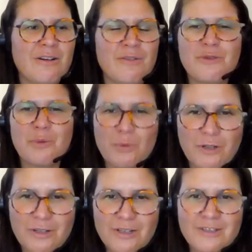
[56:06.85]
of the
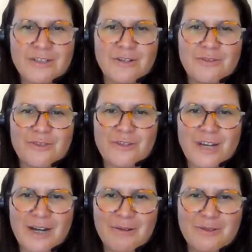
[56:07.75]
word of the,
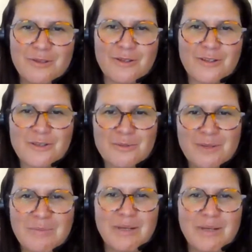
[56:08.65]
how the
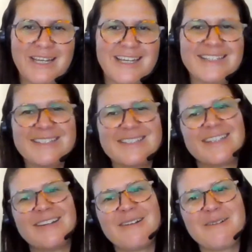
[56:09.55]
human being is
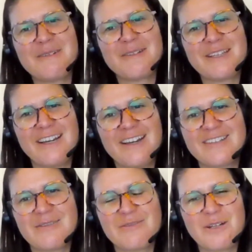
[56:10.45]
uh, yeah
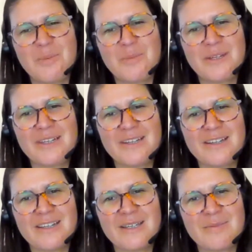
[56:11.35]
developing
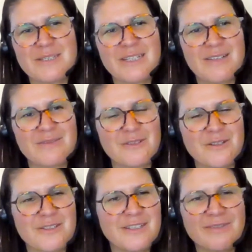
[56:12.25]
uh, himself or
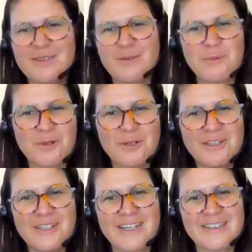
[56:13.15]
herself in the
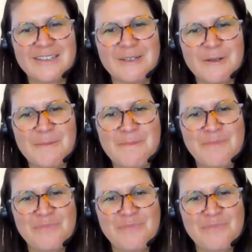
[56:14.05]
word and uh,